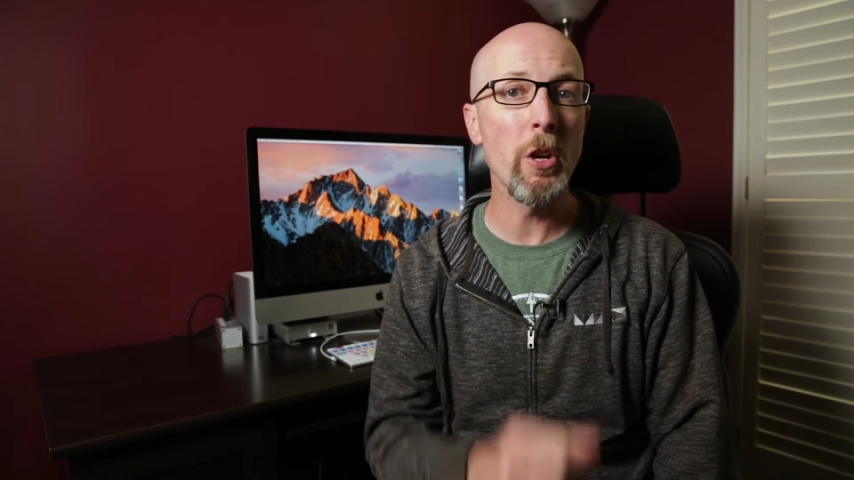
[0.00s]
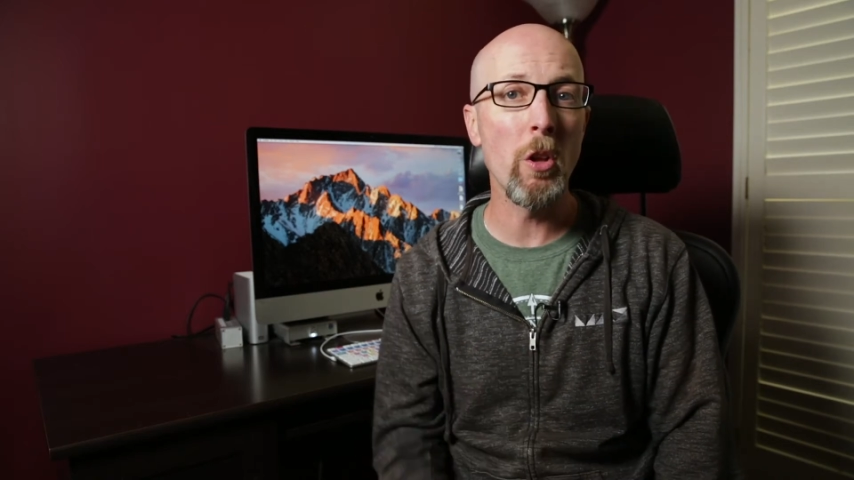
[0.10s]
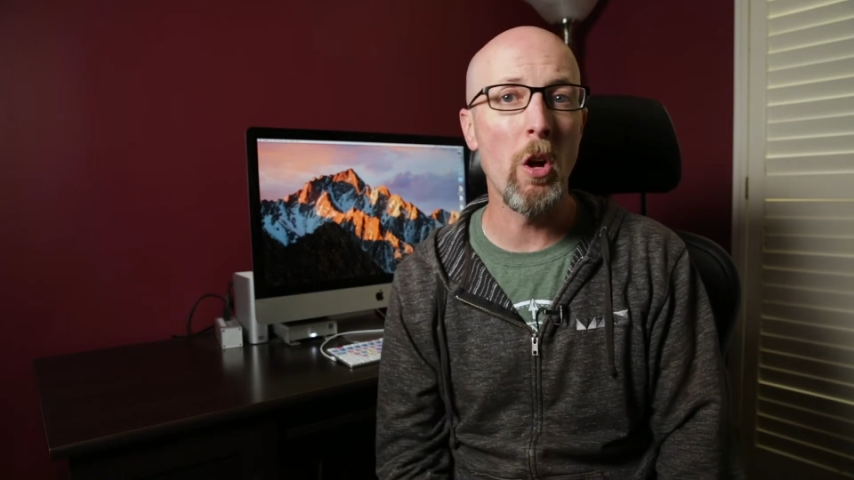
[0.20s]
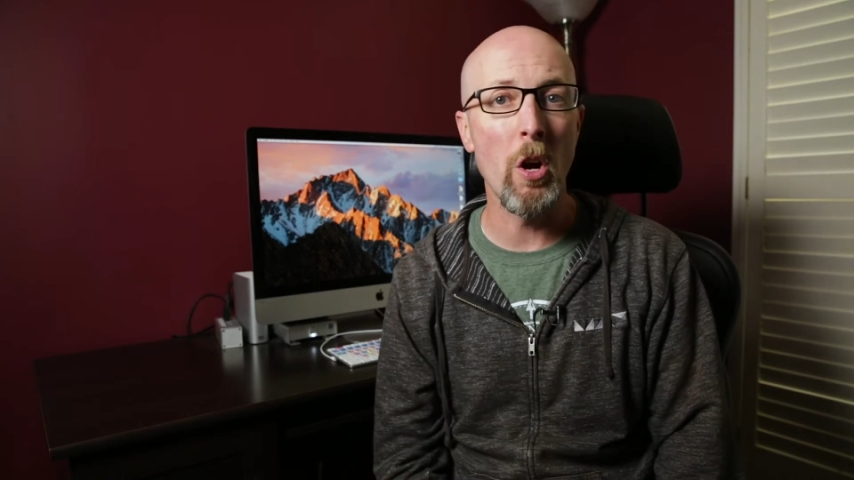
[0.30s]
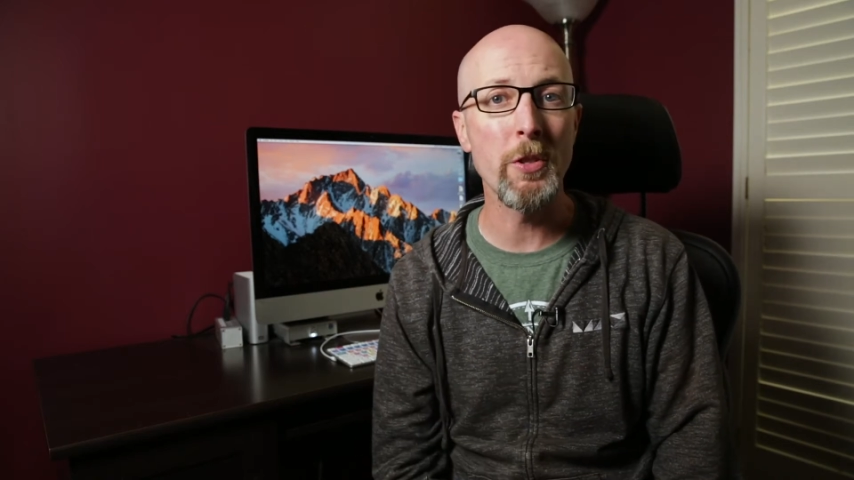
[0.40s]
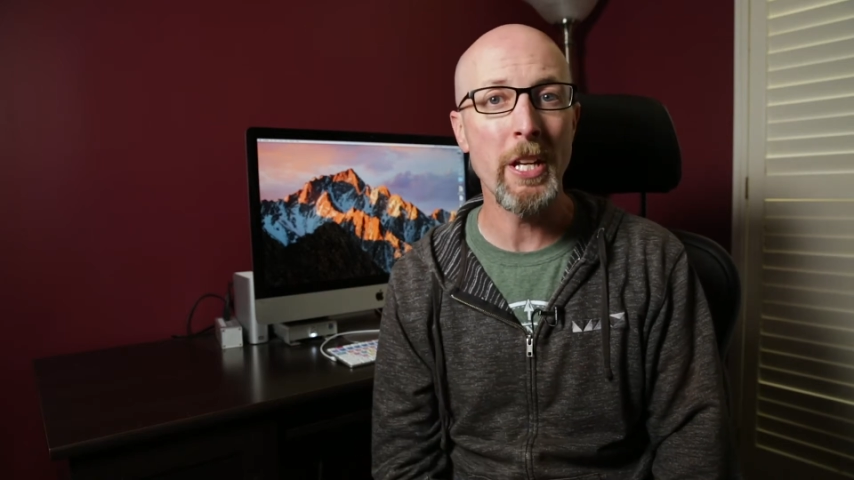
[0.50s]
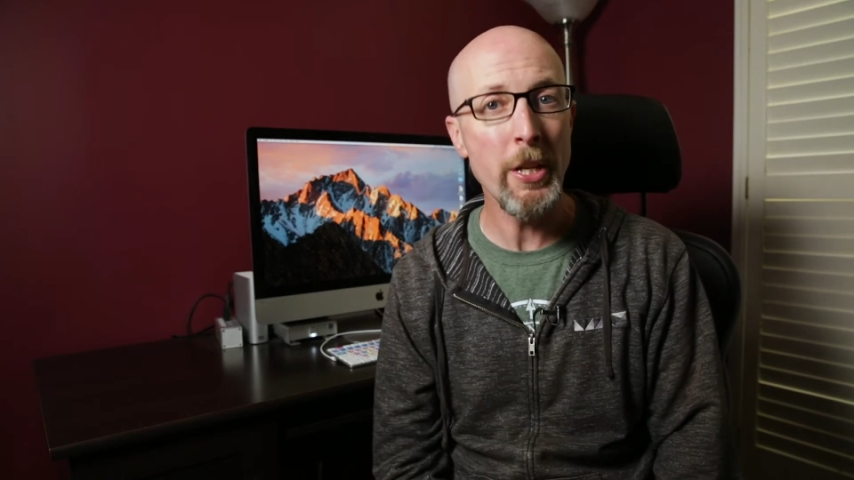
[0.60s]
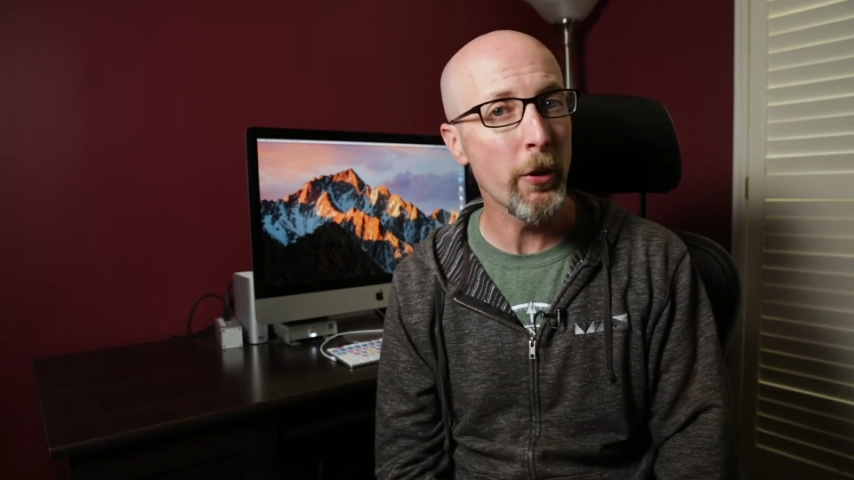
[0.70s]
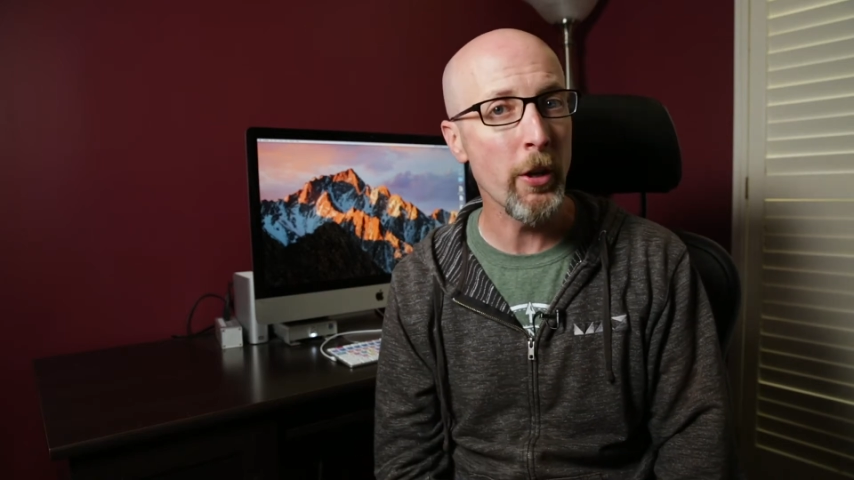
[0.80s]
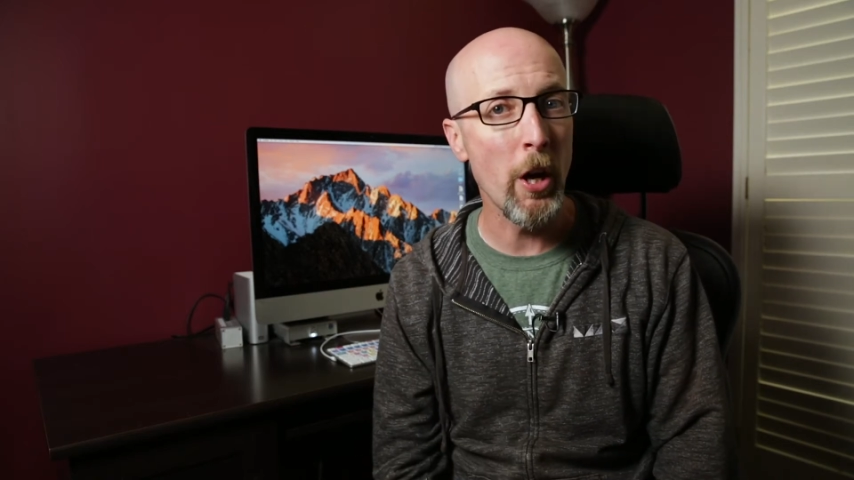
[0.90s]
clause in
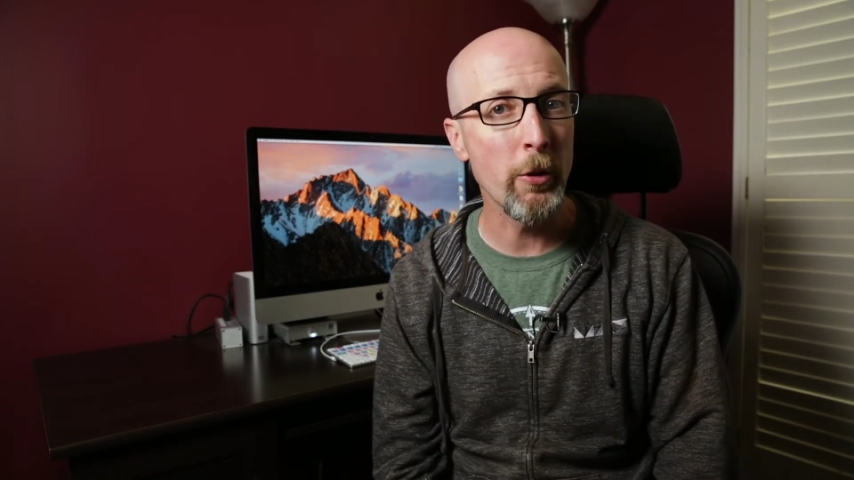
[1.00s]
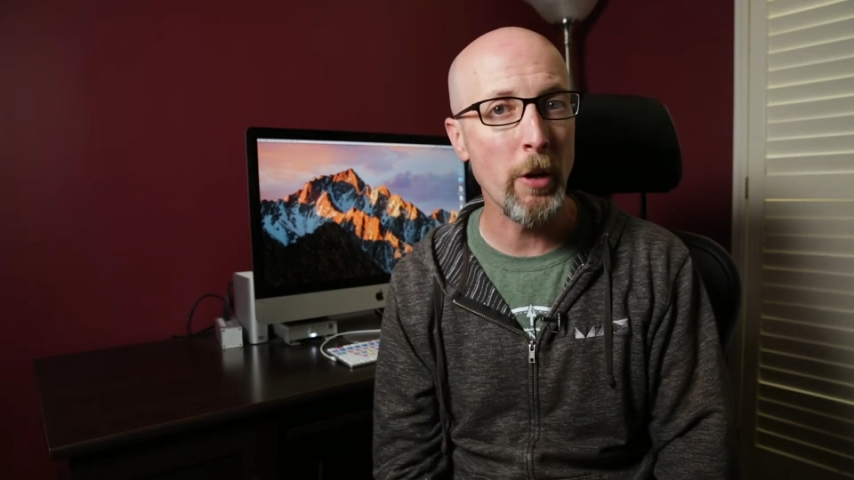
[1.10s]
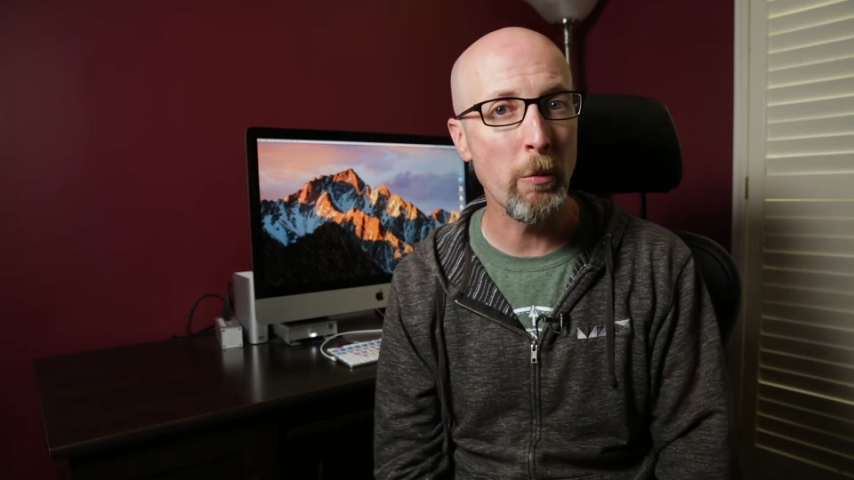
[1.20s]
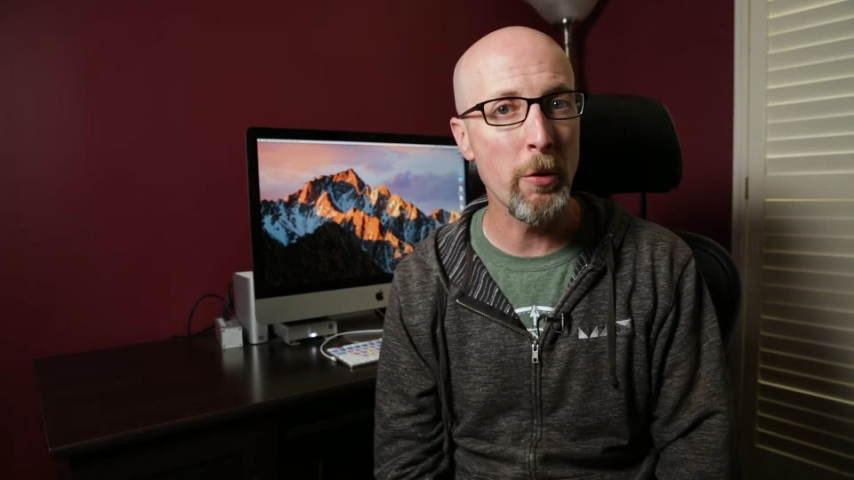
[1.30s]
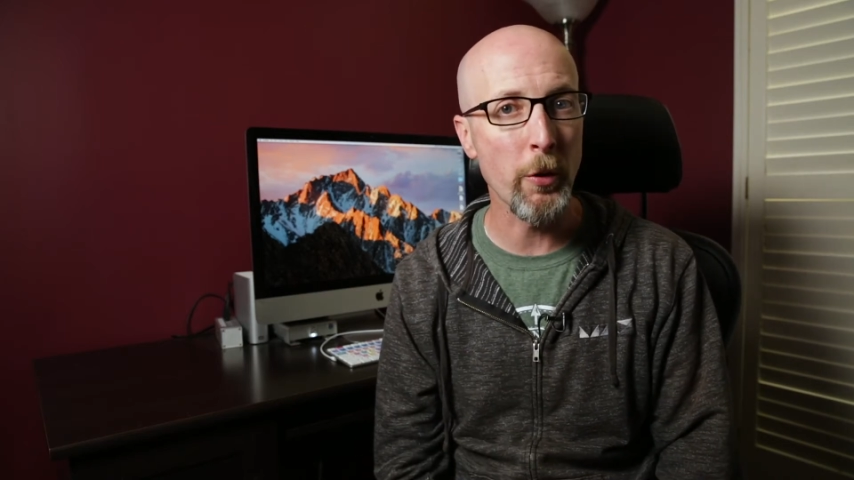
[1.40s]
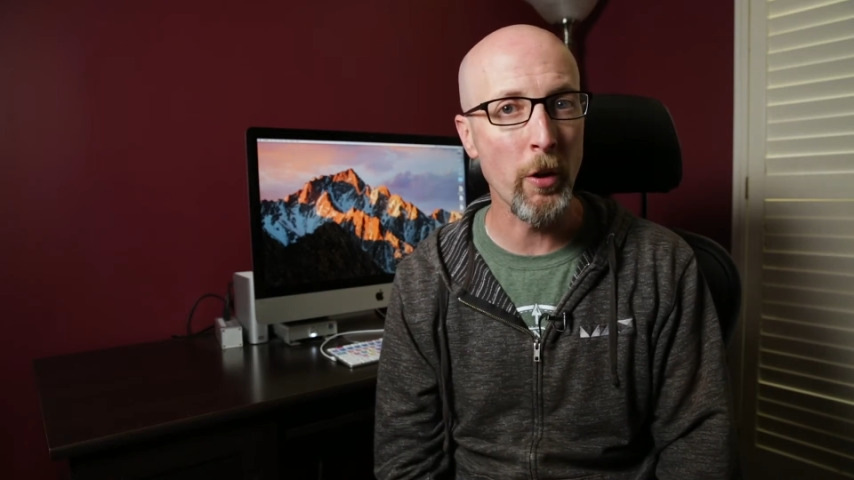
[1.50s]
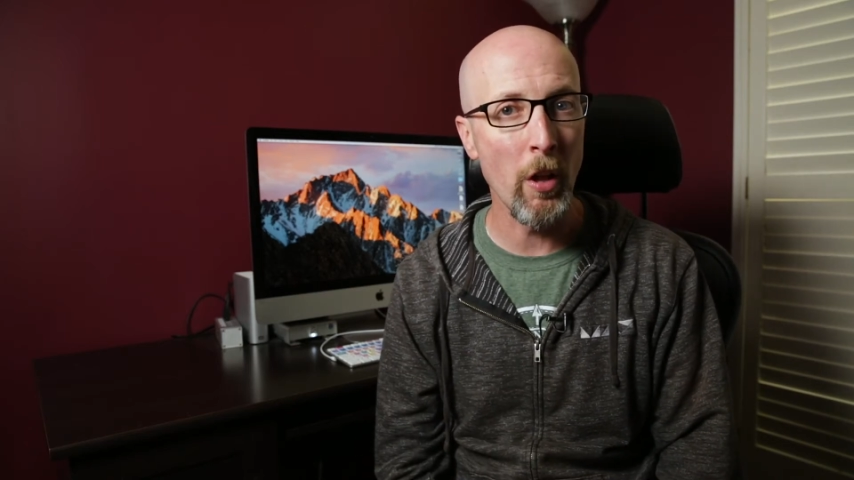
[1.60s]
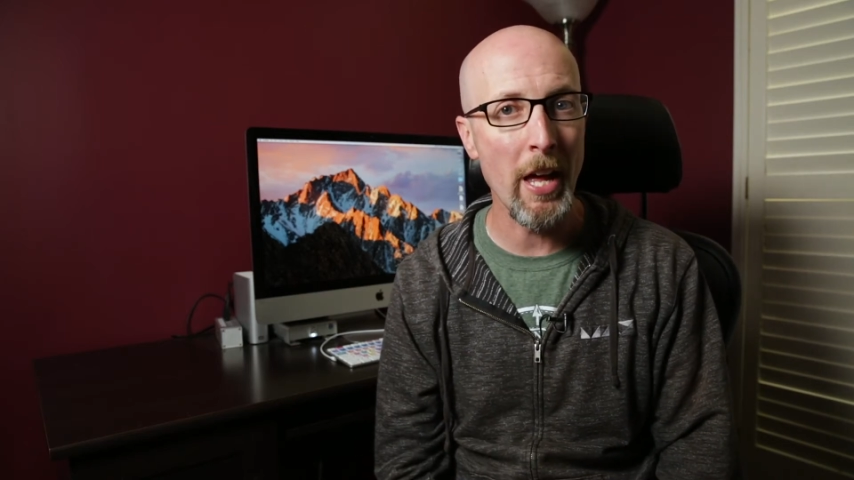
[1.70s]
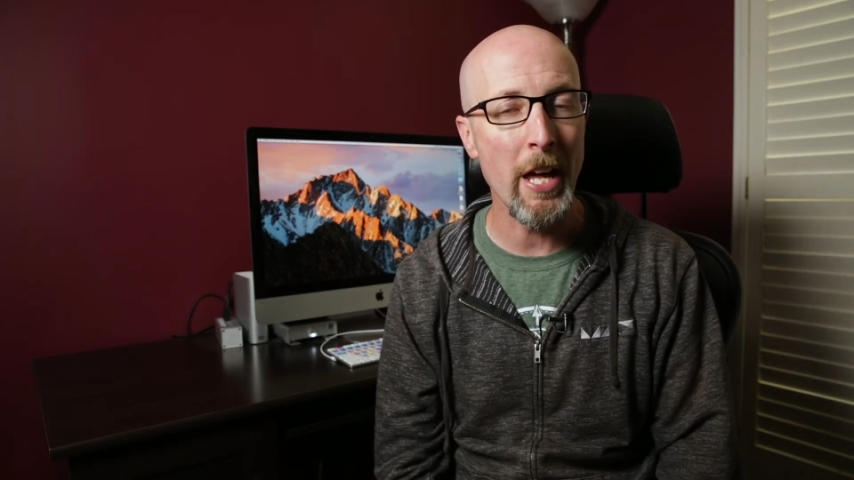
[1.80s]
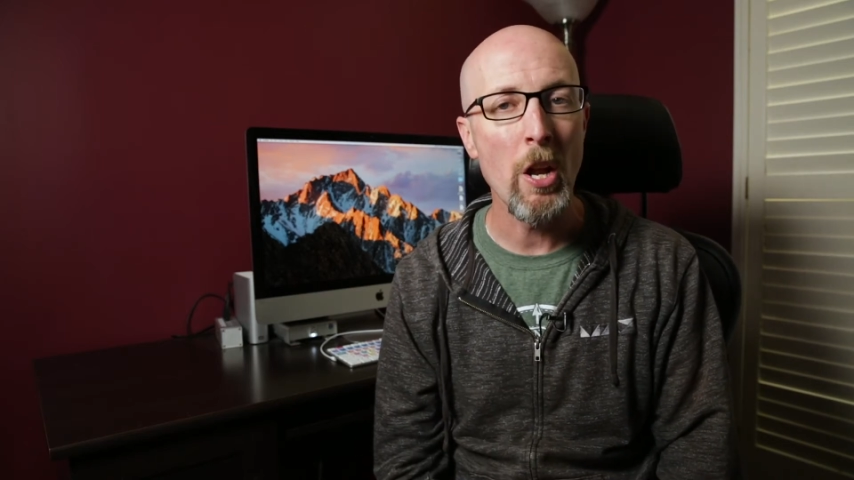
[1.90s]
your contract with your
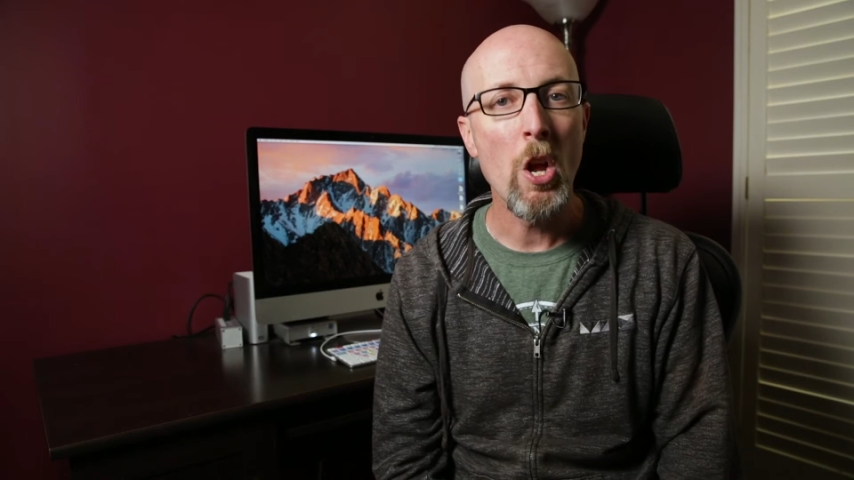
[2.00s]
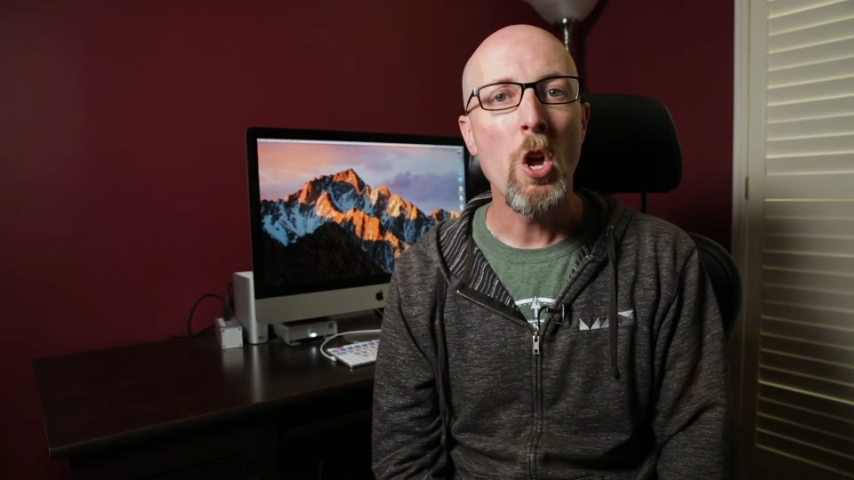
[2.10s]
client,